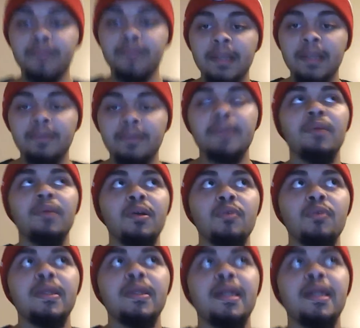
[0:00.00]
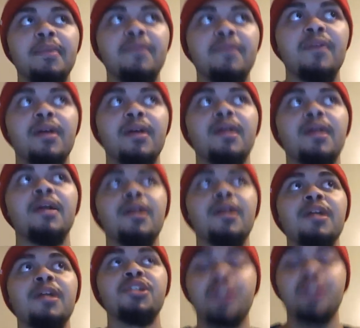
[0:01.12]
That would be really cool. That could be fucking
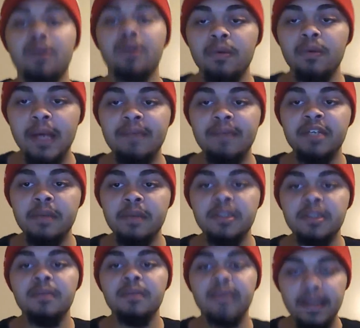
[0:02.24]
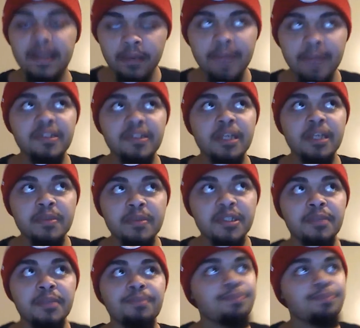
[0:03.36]
Jericho would have a championship. Kevin would have a
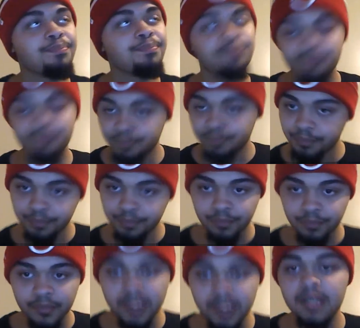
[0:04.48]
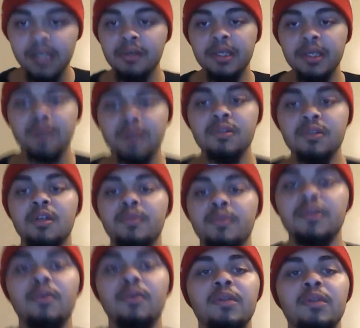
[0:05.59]
championship. It goes it goes along with
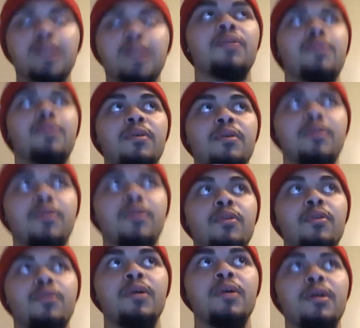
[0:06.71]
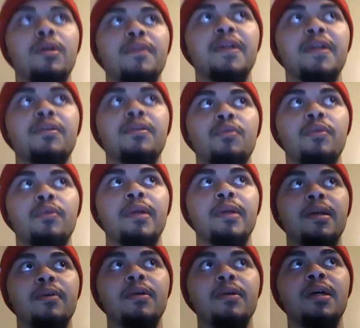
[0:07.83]
the little thing. There, there there's little uh thing they're doing right
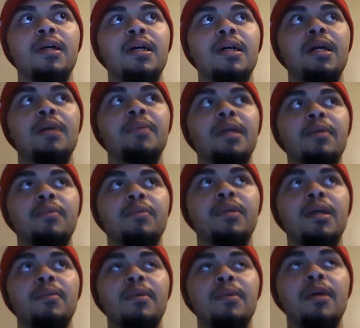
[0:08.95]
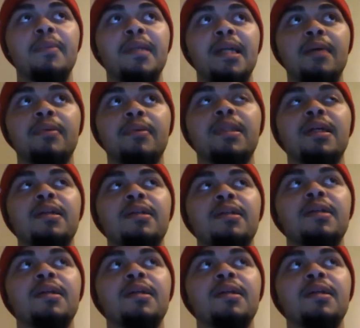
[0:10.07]
now. I'm down with. I'm, I'd be down with that.